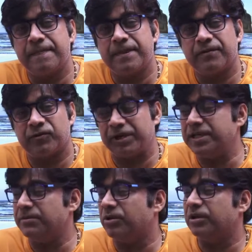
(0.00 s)
So
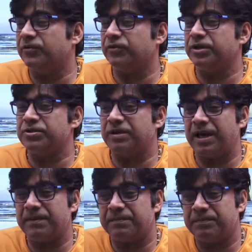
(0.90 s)
any model is going to
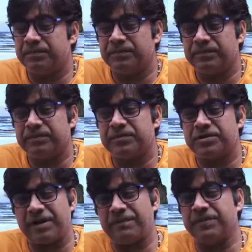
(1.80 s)
have
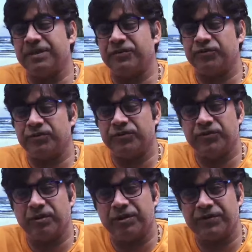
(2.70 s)
traffic issues
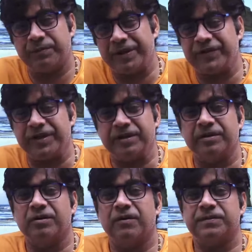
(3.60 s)
or a
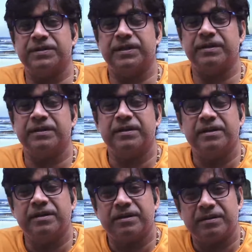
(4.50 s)
spacing of the
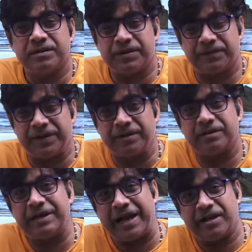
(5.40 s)
different land